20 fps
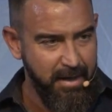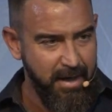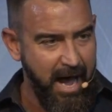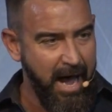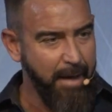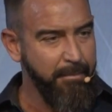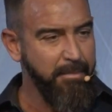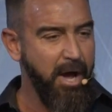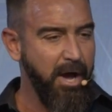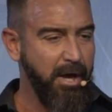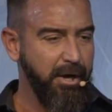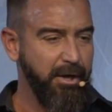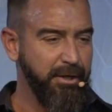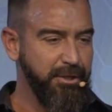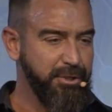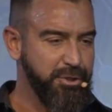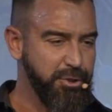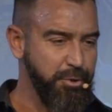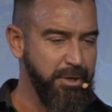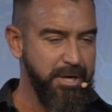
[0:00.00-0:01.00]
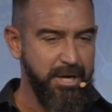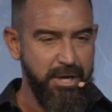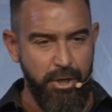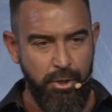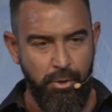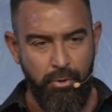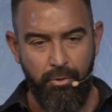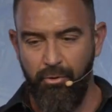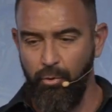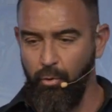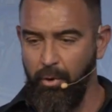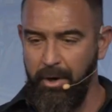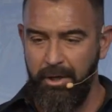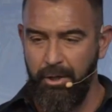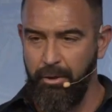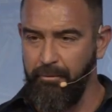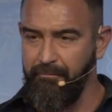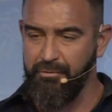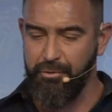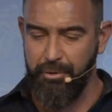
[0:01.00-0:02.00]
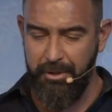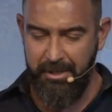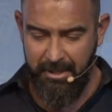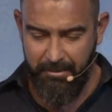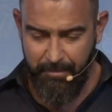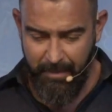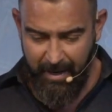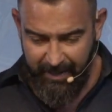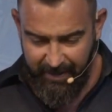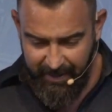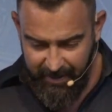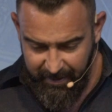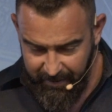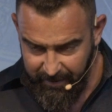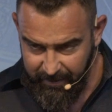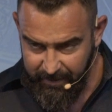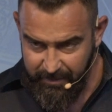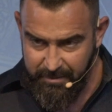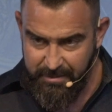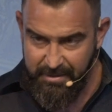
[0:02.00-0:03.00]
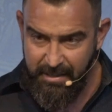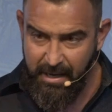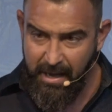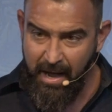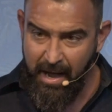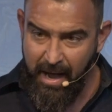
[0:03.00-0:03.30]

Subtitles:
I'm not going to treat you the way you've treated my kids.